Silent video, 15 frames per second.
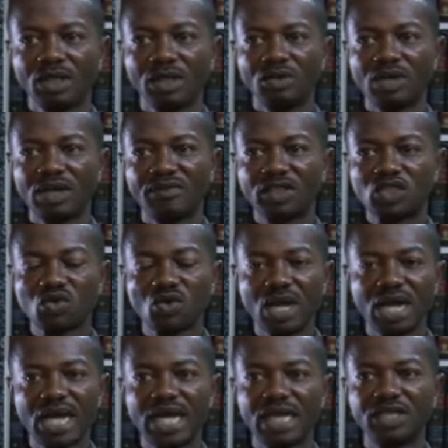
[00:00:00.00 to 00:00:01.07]
You have the
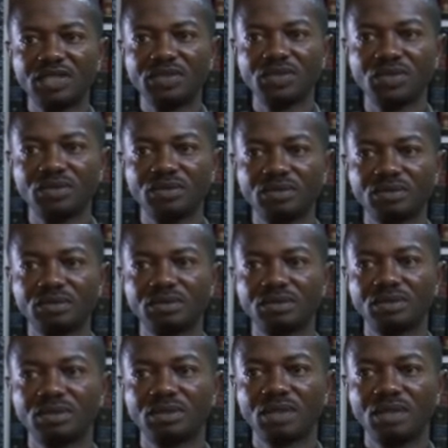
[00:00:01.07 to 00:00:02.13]
schwa and the u.
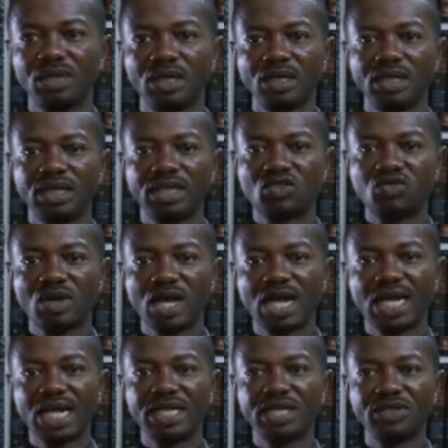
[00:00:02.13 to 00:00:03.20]
The
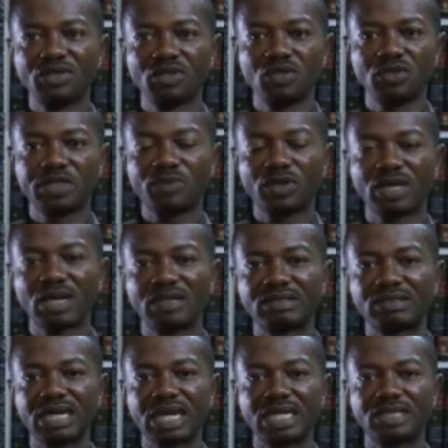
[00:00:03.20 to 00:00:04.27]
schwa and the u is
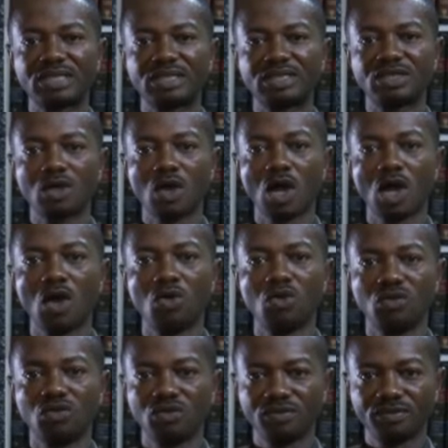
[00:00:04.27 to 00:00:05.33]
pronounced as
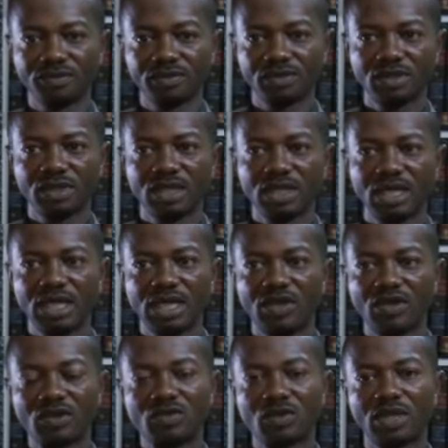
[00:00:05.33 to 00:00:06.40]
o,
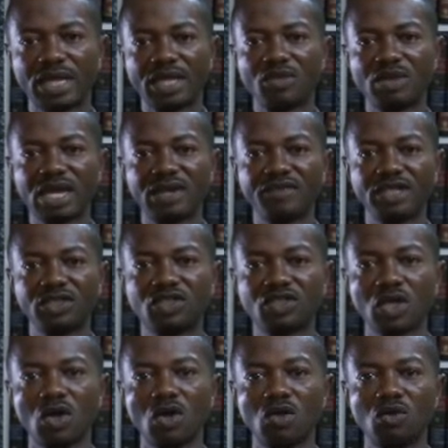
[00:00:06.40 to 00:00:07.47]
like you have in
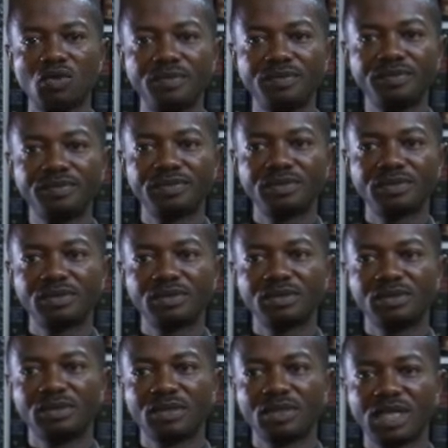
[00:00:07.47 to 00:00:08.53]
show,
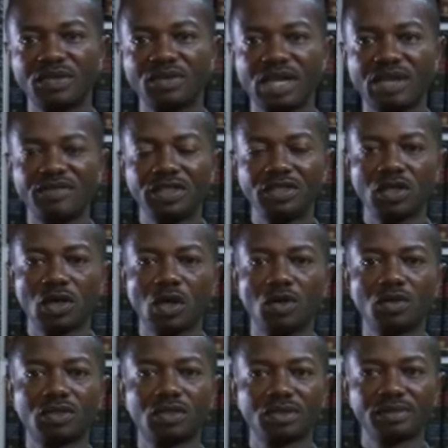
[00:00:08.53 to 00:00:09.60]
like you have in
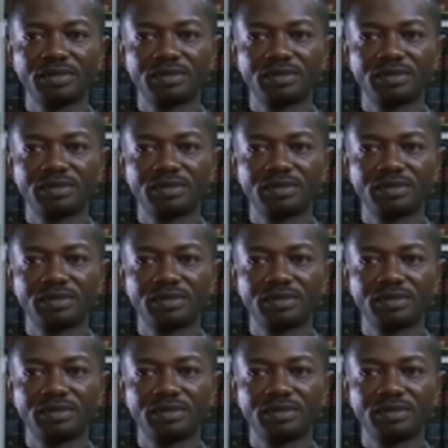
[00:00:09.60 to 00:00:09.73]
yoke,